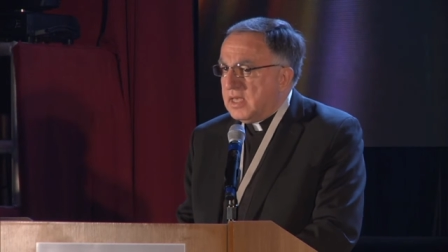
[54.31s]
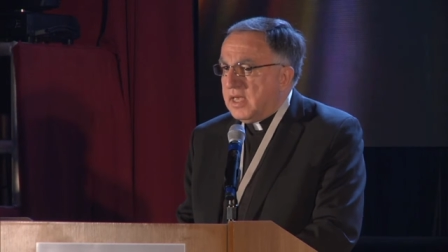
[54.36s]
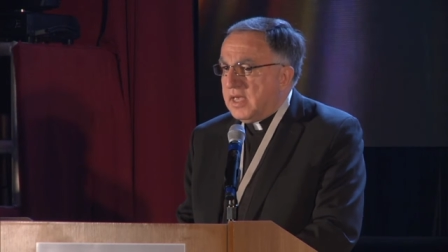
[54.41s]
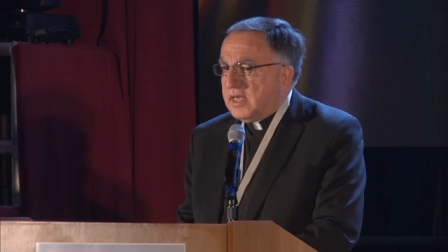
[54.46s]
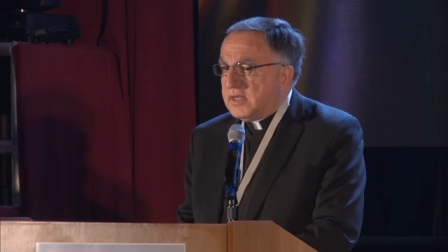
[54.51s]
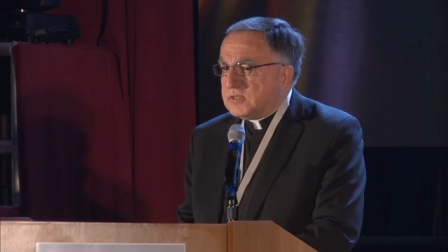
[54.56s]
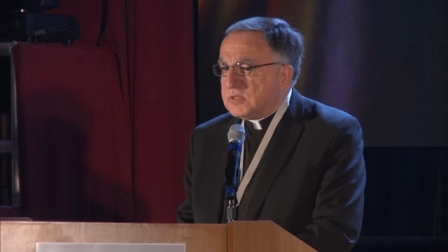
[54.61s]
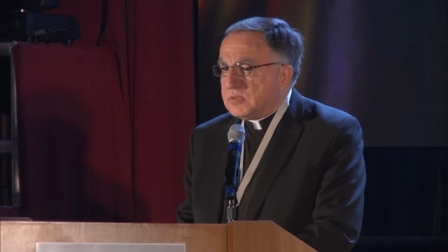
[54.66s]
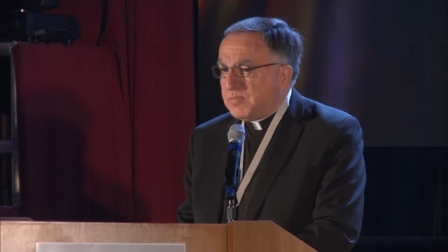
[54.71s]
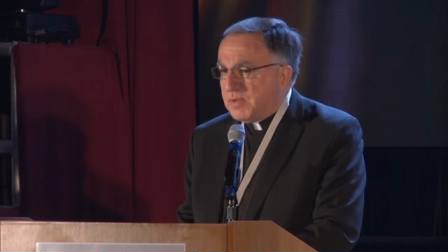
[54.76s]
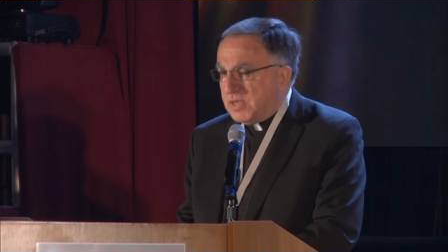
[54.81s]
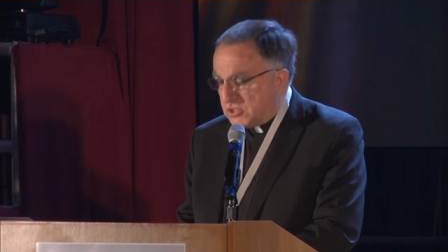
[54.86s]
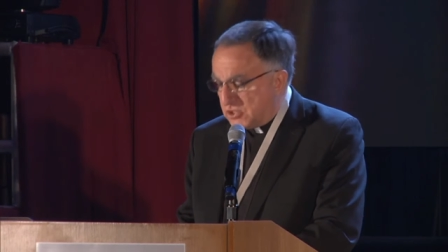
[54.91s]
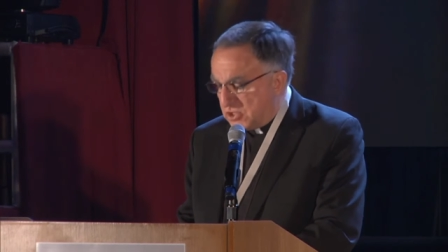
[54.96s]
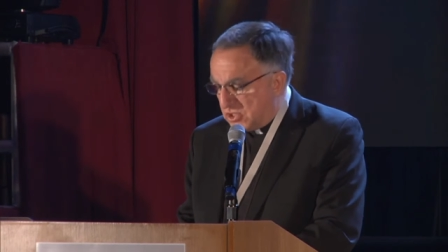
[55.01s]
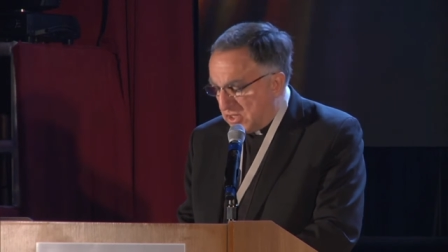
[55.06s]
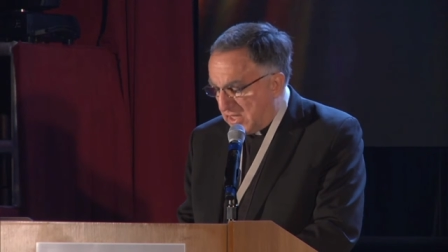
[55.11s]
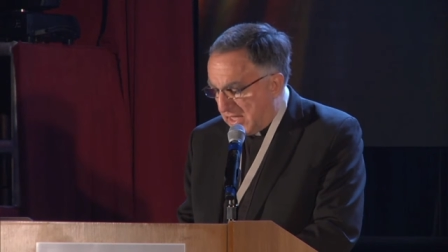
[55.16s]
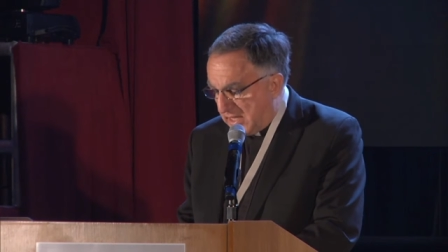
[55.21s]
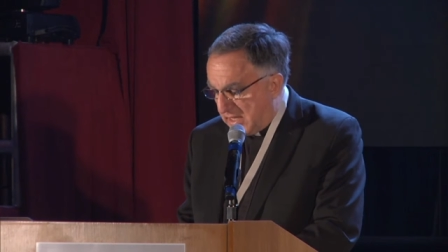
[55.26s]
has
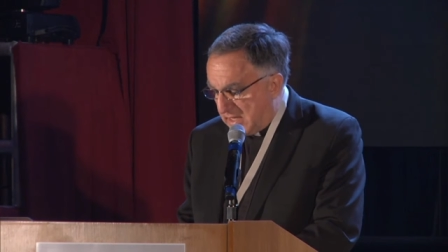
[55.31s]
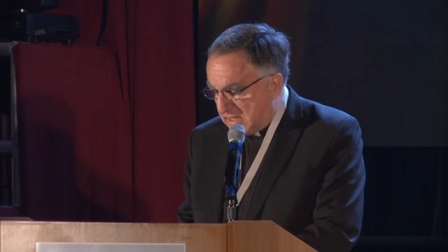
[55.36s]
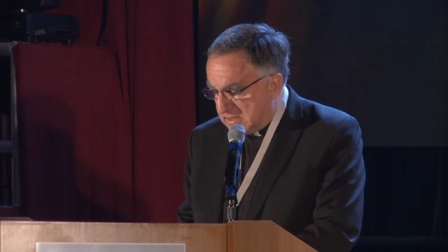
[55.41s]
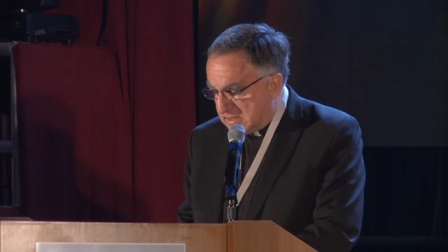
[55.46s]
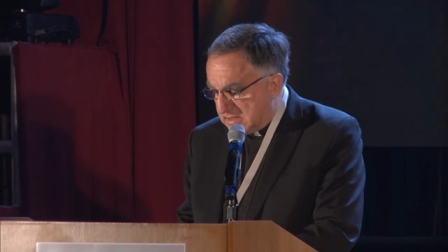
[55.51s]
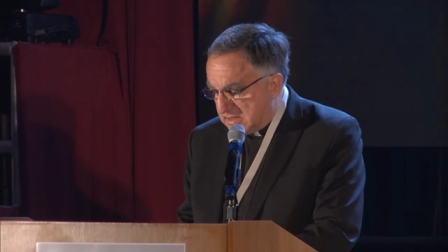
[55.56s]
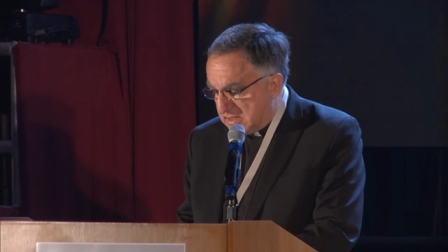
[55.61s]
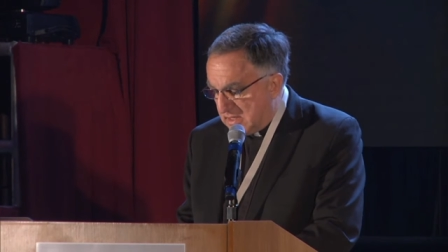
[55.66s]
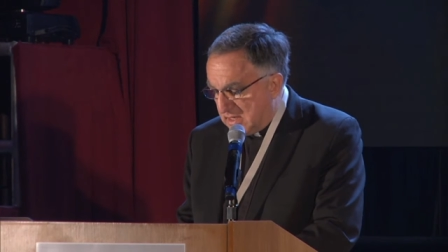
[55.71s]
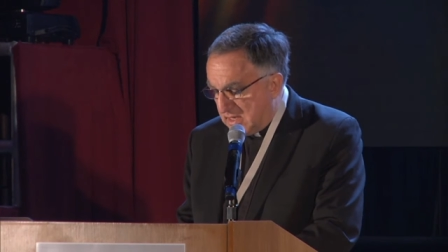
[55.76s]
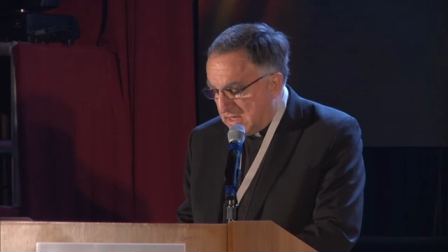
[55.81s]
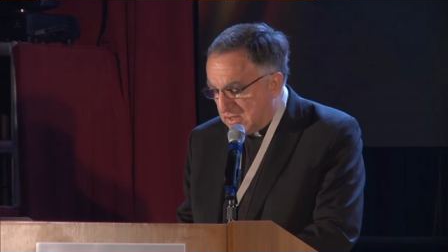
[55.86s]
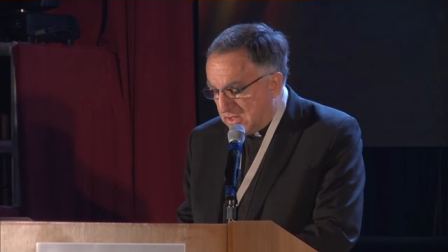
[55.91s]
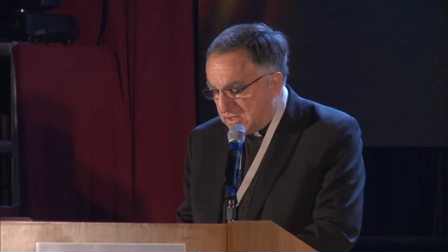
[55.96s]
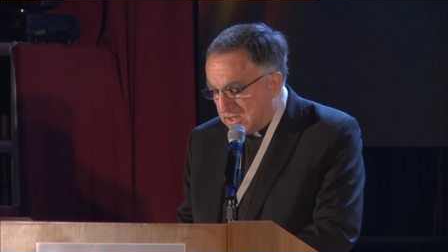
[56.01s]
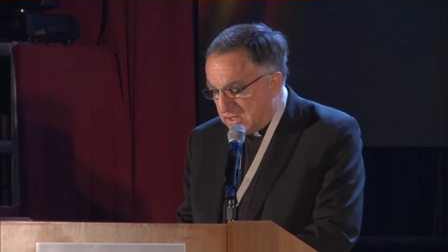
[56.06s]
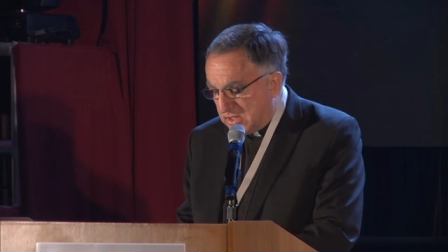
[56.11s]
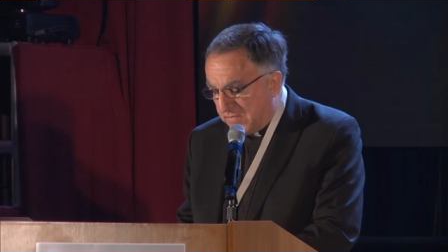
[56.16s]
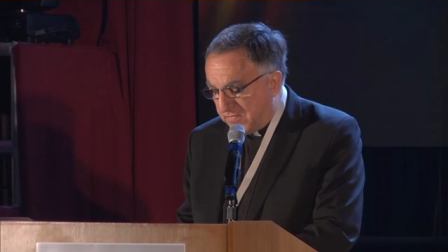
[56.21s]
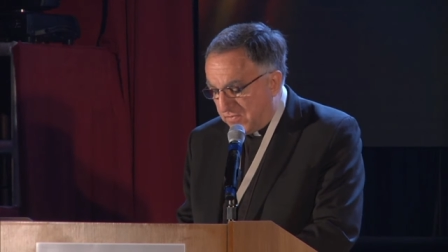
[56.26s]
specialized in the
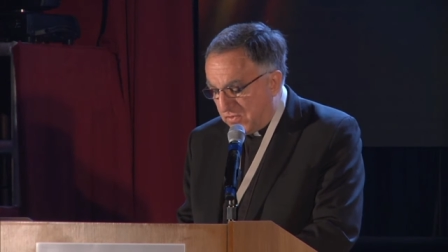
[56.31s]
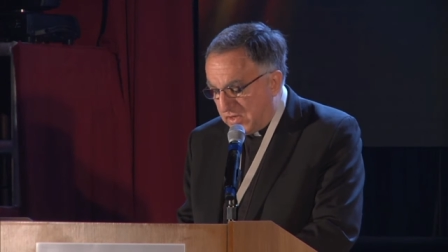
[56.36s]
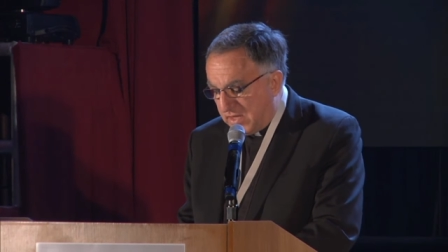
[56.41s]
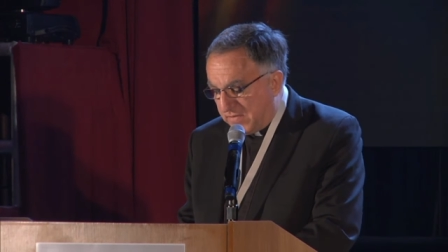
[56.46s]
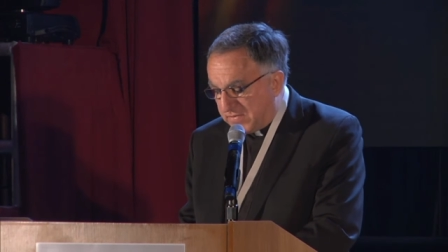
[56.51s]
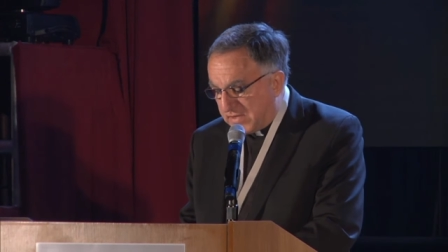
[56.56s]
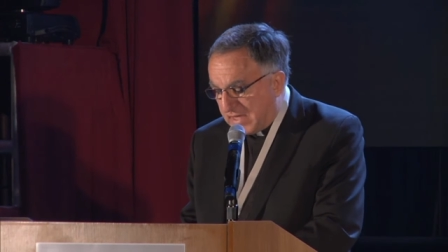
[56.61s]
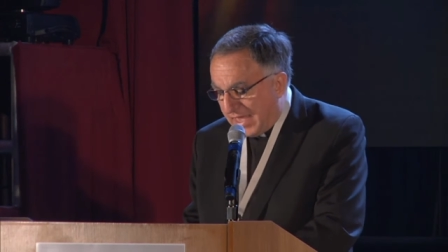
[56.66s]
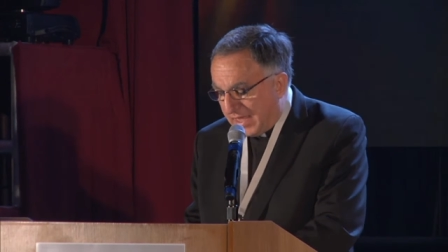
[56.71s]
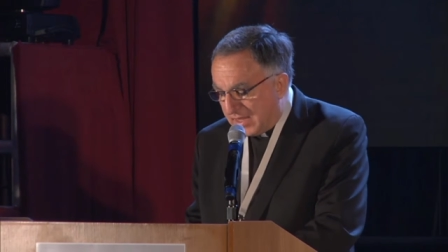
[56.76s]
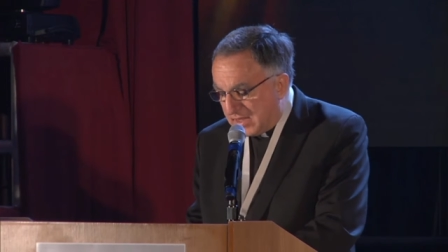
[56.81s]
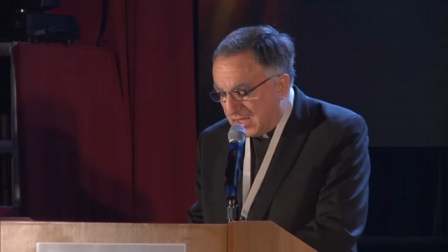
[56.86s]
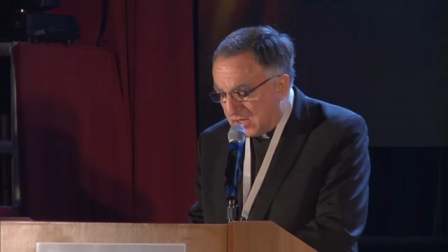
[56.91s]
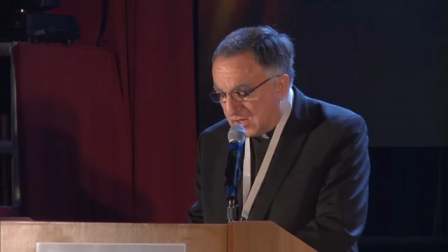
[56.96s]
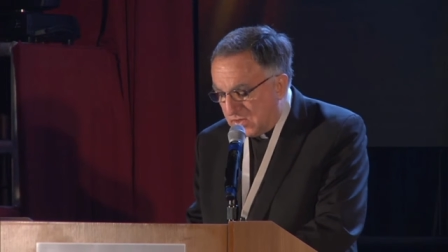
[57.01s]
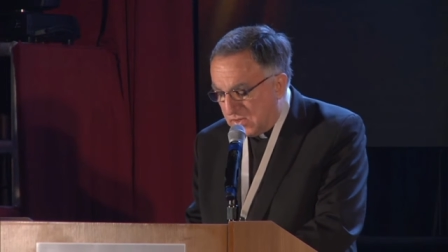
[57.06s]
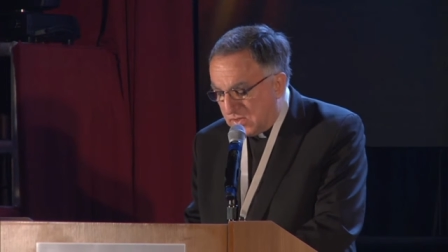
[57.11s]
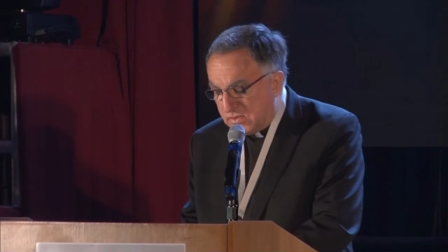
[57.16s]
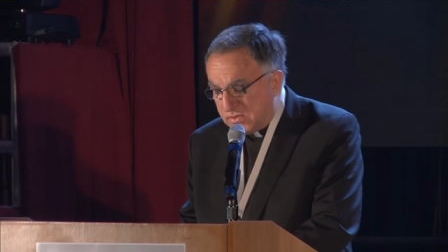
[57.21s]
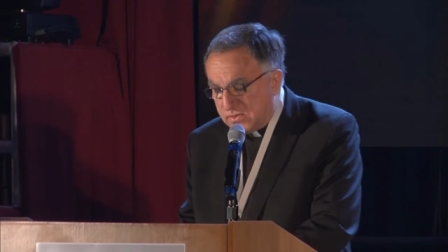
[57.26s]
delivery of
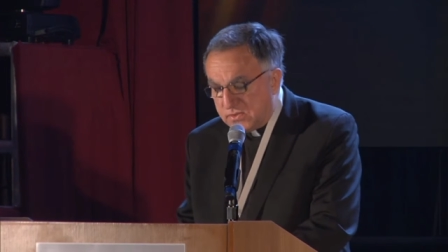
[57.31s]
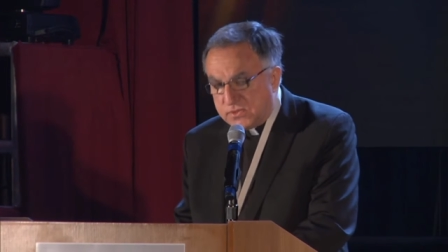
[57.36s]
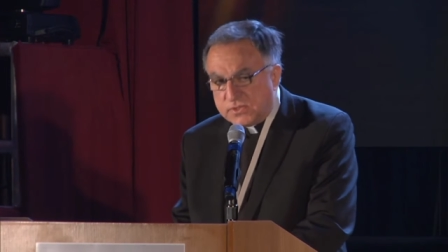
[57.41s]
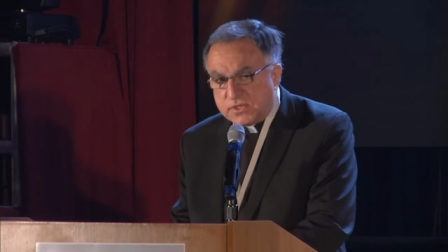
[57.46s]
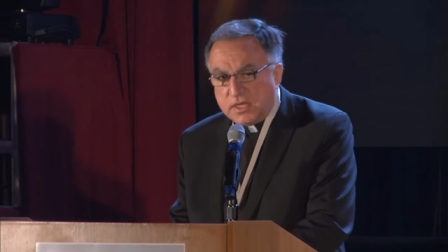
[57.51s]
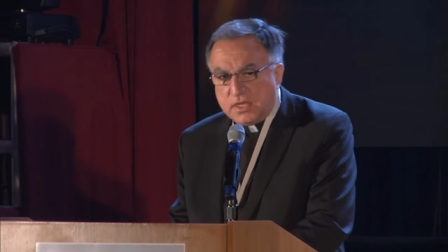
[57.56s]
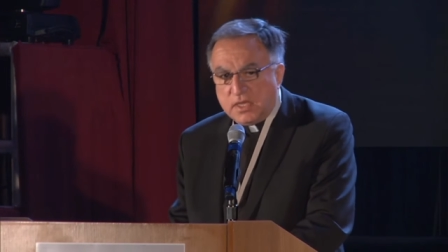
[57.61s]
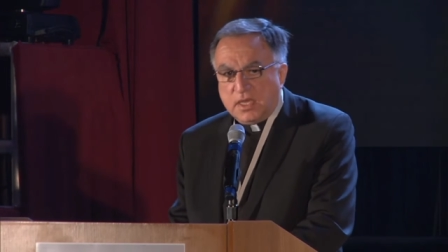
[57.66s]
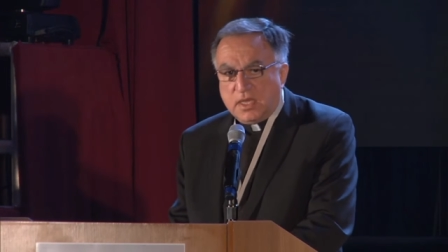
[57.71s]
Catholic news,